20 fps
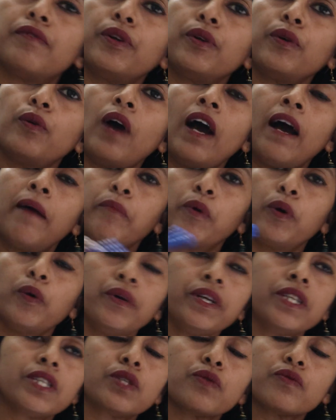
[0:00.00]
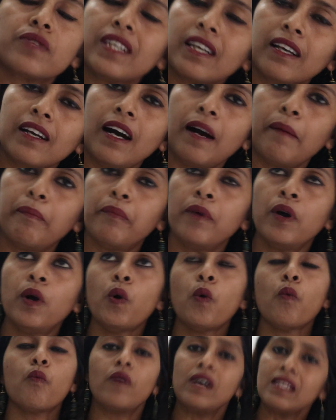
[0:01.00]
video, I am going to take up
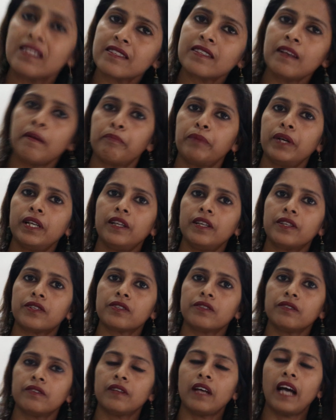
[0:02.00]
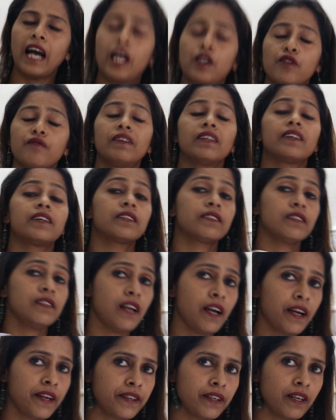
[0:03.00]
one sample letter, and you will get
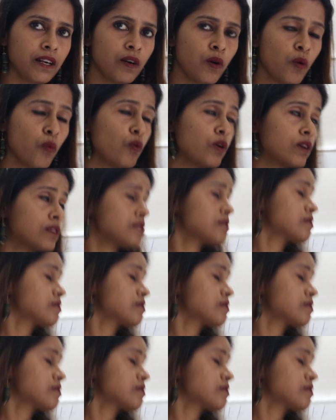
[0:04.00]
an idea what